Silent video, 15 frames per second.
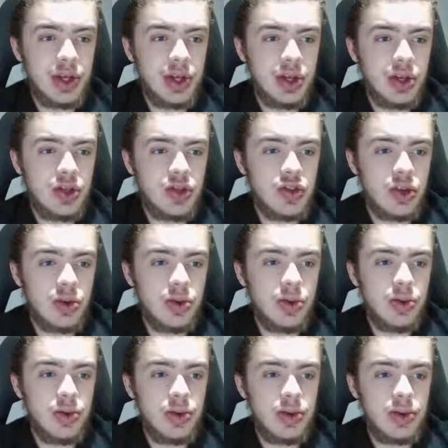So
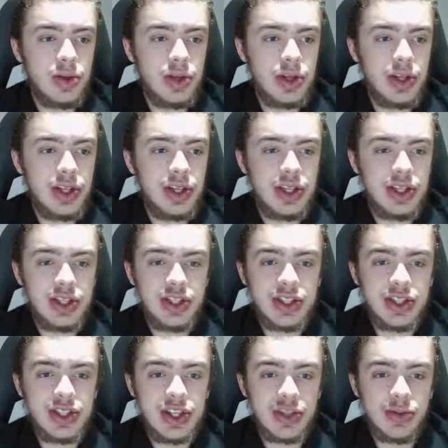it literally
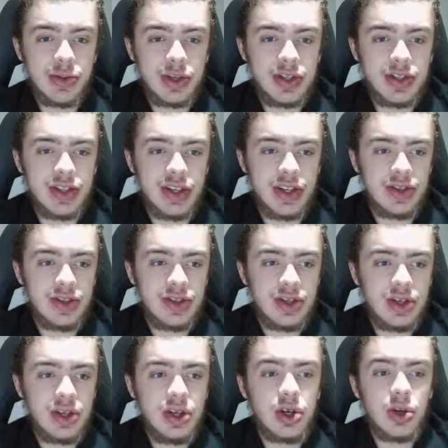says what it says.
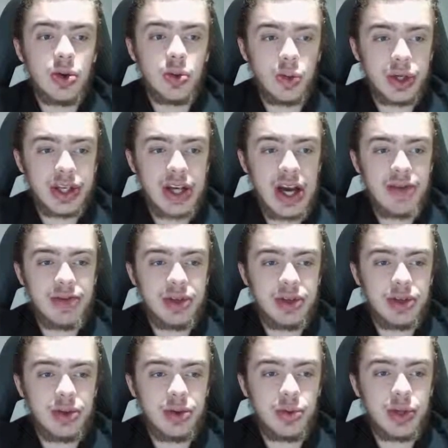We
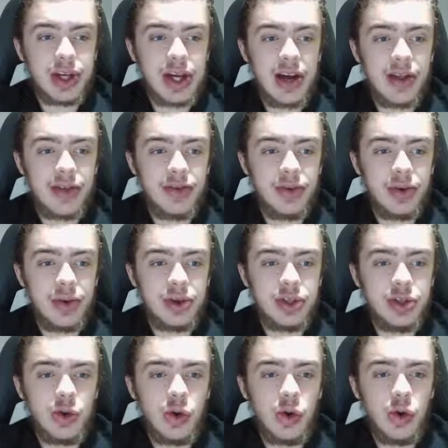gather for
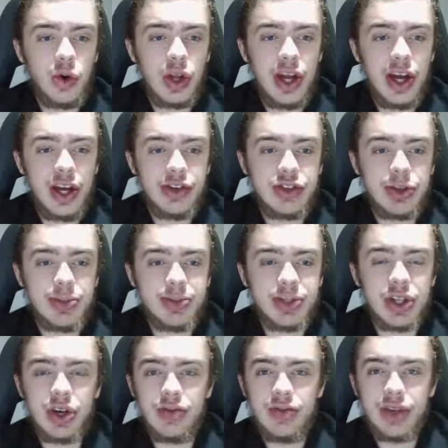you all airdrops
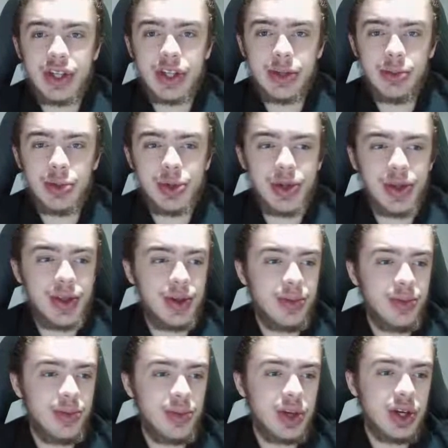that are really worth it.
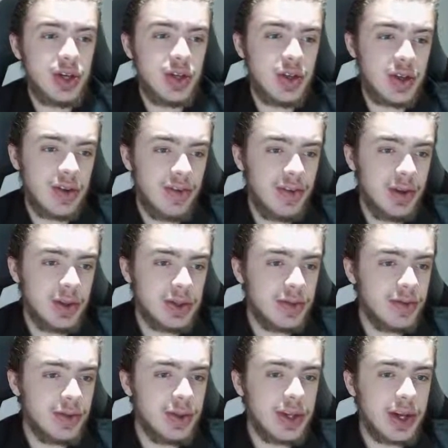You can filter
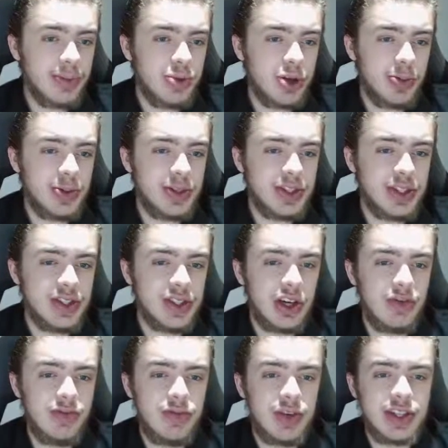through their properties
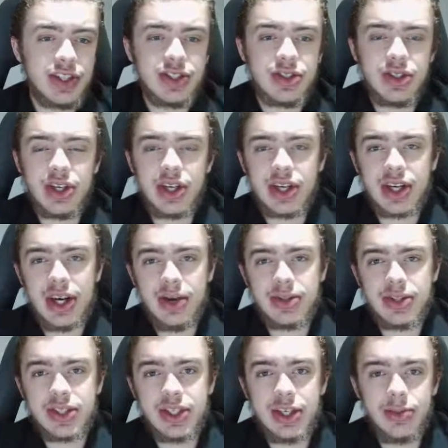and register an account
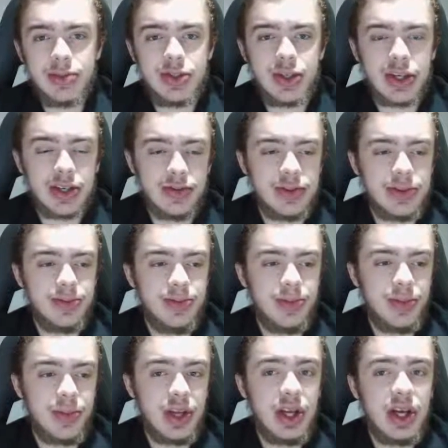to keep track of them.
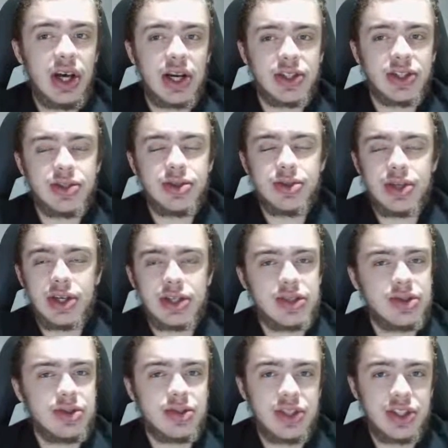I
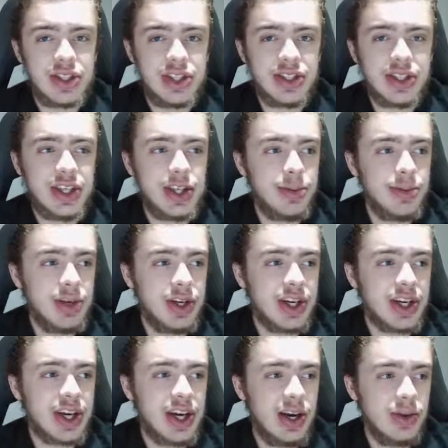do suggest keeping an
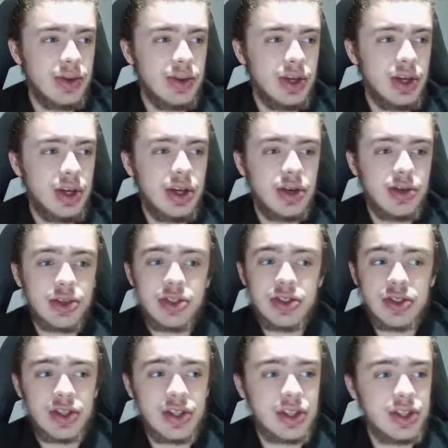account, because
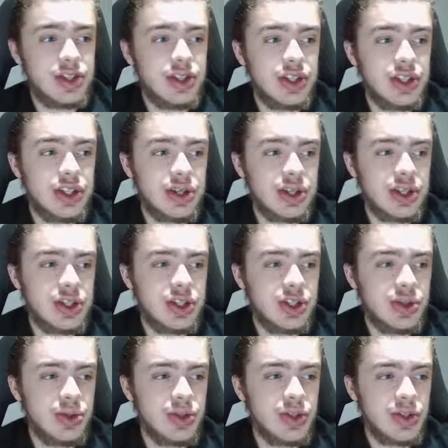literally you can
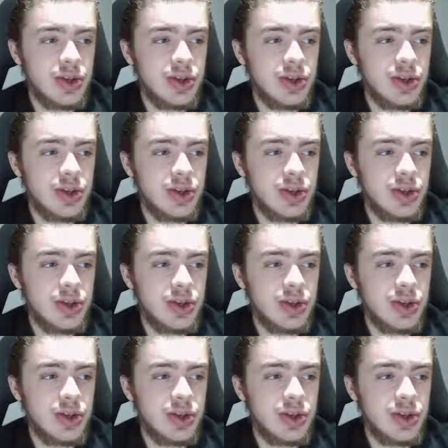choose,